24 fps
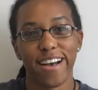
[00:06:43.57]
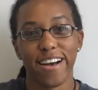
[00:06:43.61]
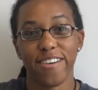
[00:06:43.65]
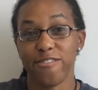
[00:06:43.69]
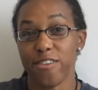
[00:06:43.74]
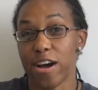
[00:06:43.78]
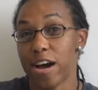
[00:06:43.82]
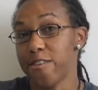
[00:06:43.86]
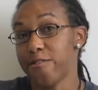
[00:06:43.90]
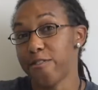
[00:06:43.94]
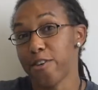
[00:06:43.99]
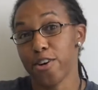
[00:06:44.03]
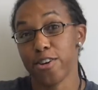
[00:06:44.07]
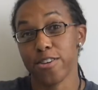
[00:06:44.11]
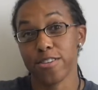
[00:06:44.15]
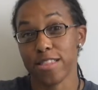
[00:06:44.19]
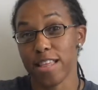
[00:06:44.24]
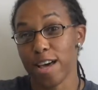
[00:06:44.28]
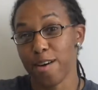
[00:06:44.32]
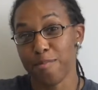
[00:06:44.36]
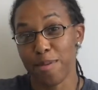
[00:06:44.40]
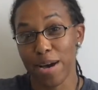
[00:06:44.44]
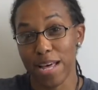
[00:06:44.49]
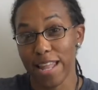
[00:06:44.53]
I've heard
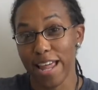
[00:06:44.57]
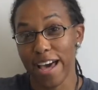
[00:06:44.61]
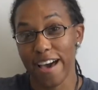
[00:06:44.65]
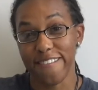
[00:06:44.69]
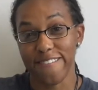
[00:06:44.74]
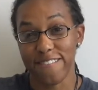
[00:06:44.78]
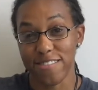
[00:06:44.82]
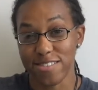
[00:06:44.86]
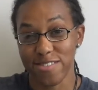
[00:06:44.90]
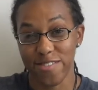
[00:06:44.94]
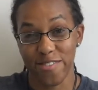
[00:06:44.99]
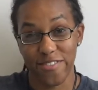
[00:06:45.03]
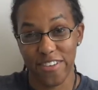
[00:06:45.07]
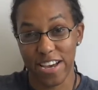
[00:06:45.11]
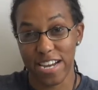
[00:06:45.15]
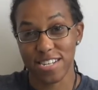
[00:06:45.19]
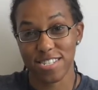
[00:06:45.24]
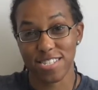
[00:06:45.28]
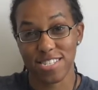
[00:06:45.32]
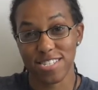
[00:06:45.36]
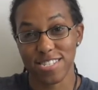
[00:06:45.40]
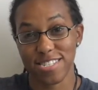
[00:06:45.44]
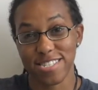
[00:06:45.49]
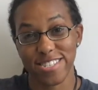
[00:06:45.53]
that my laugh is
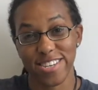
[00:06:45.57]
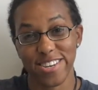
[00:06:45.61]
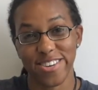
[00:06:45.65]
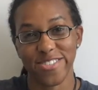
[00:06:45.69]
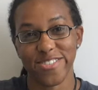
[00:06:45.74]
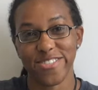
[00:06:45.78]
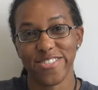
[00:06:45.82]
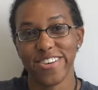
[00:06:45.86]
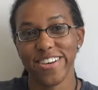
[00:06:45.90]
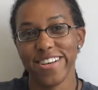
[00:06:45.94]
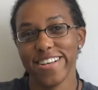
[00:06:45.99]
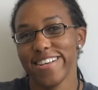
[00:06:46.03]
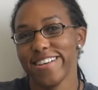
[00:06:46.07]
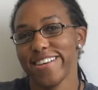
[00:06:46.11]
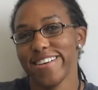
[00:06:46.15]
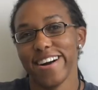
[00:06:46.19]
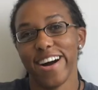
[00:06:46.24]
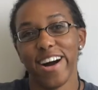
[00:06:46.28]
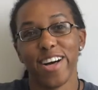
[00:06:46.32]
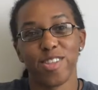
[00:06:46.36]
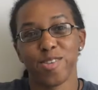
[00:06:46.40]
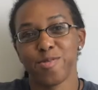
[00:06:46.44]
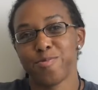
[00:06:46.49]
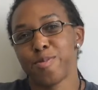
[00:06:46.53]
infectious, so
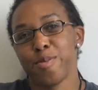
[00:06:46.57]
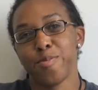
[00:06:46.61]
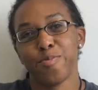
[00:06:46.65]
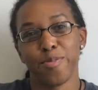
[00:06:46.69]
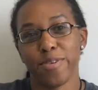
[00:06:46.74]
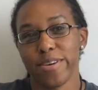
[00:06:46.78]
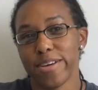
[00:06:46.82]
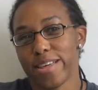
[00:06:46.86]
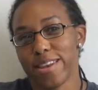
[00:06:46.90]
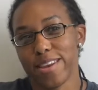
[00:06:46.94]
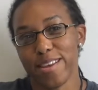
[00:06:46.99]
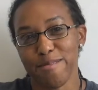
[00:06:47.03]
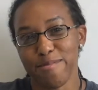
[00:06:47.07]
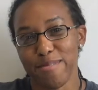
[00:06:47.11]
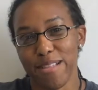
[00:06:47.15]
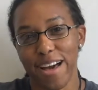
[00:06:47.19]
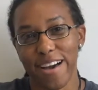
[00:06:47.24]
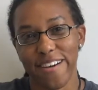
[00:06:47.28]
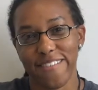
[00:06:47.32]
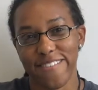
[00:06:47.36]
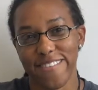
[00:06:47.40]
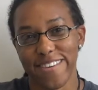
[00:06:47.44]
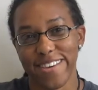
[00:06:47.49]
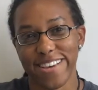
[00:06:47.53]
other people end up
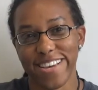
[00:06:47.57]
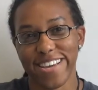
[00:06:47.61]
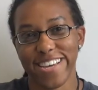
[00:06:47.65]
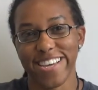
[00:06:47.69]
laughing.